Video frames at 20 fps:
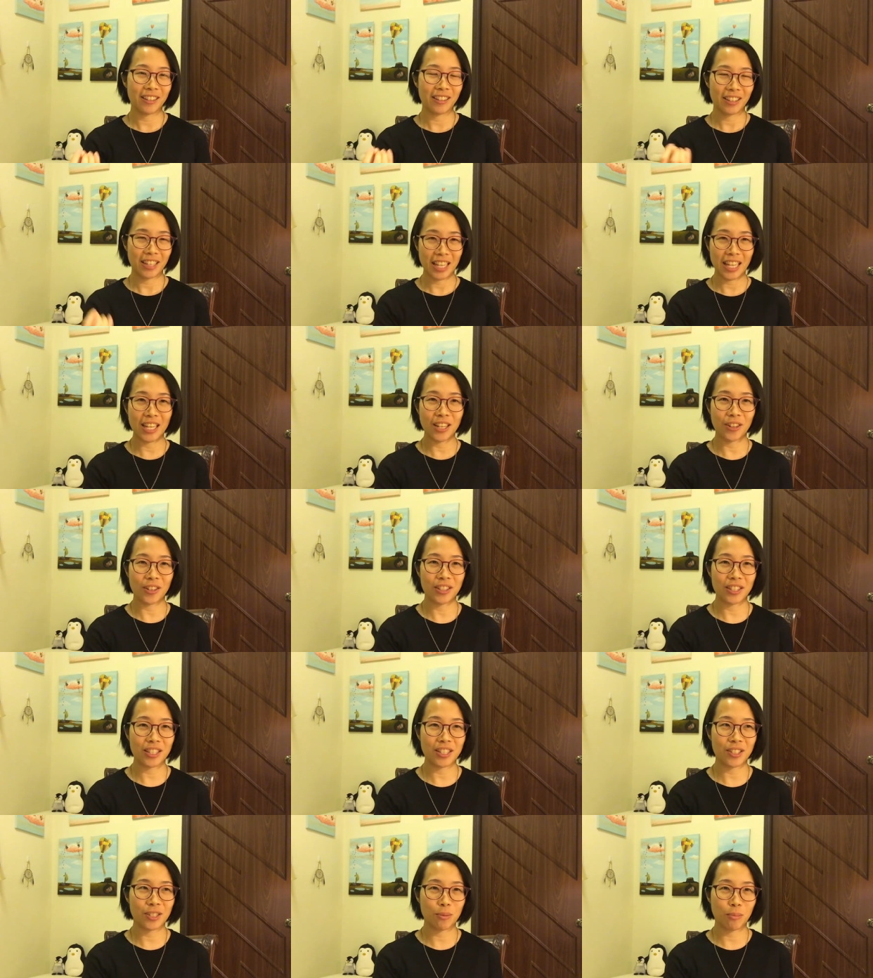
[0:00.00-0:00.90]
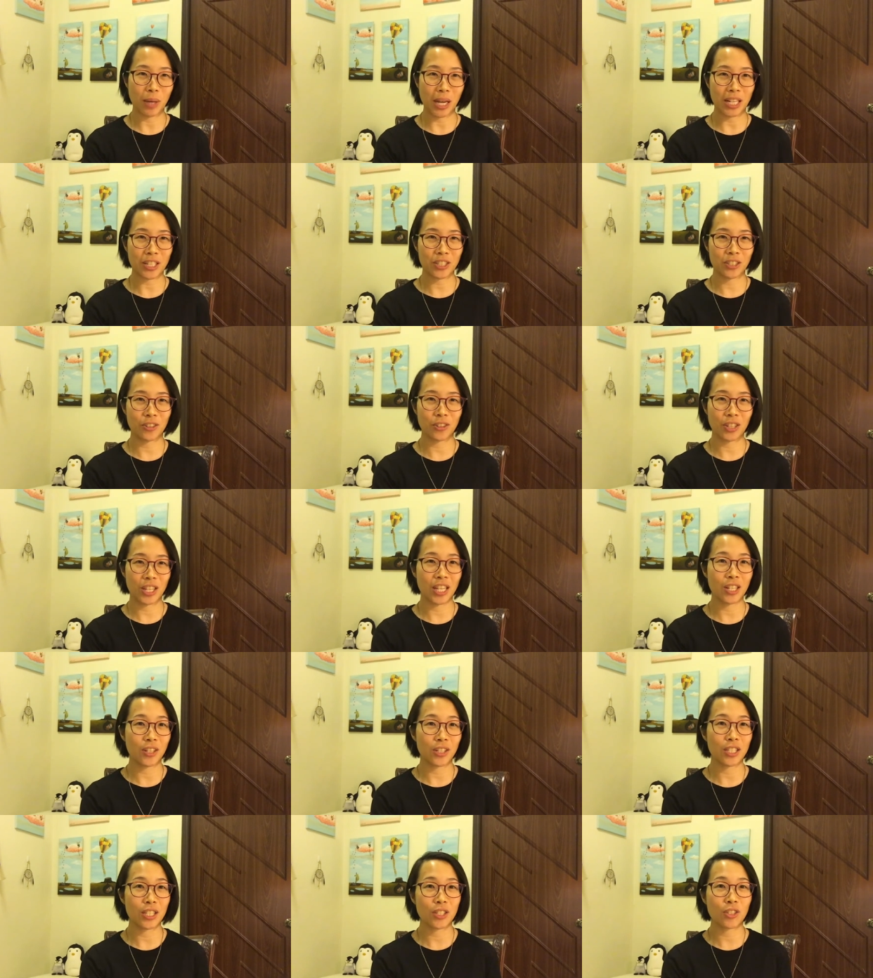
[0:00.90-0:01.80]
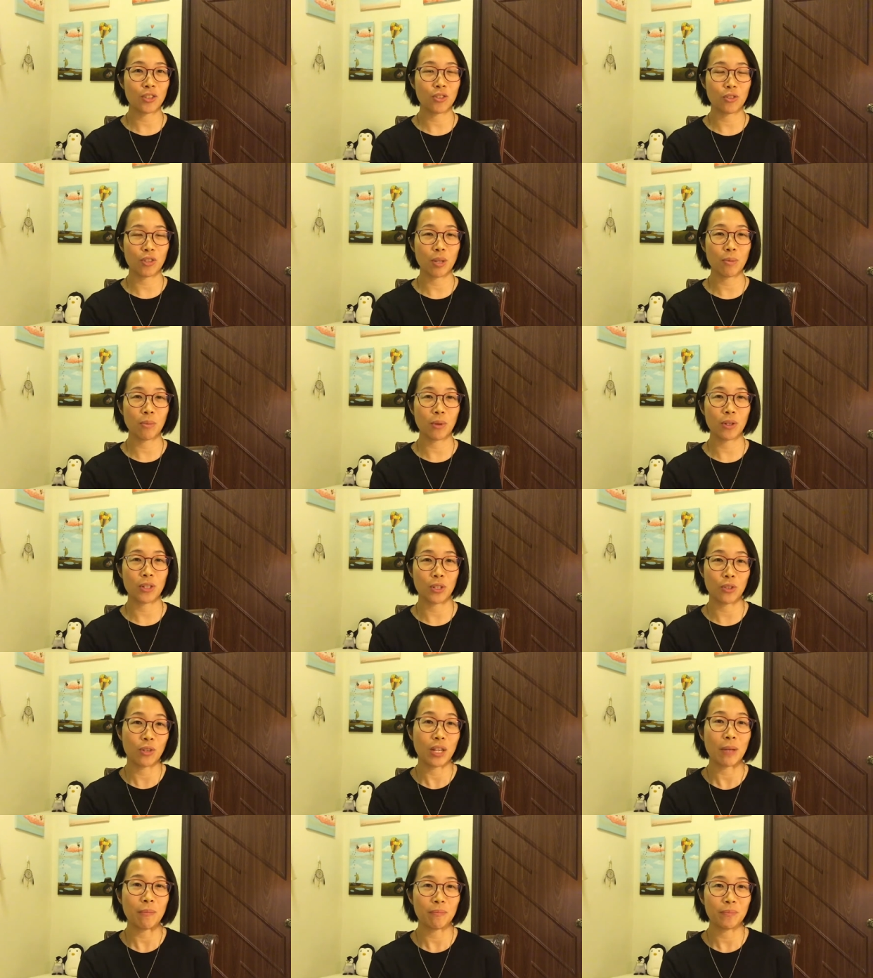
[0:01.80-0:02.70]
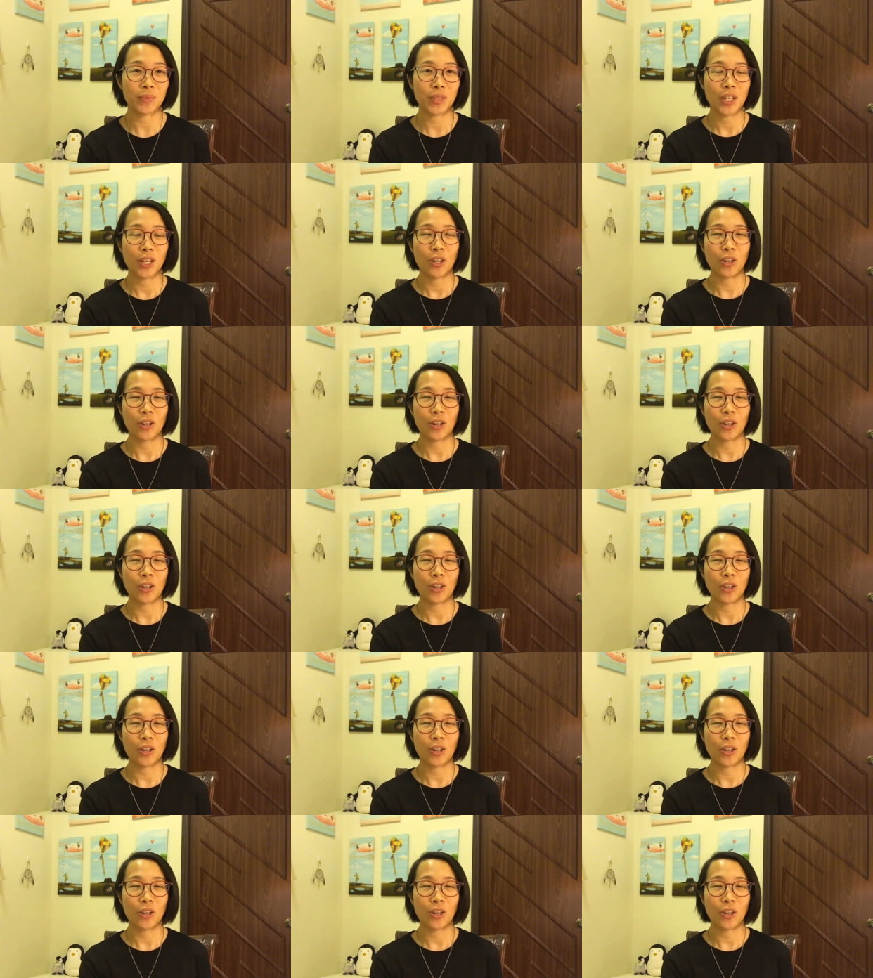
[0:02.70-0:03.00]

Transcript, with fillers: keen on this passion or keen on this dream dream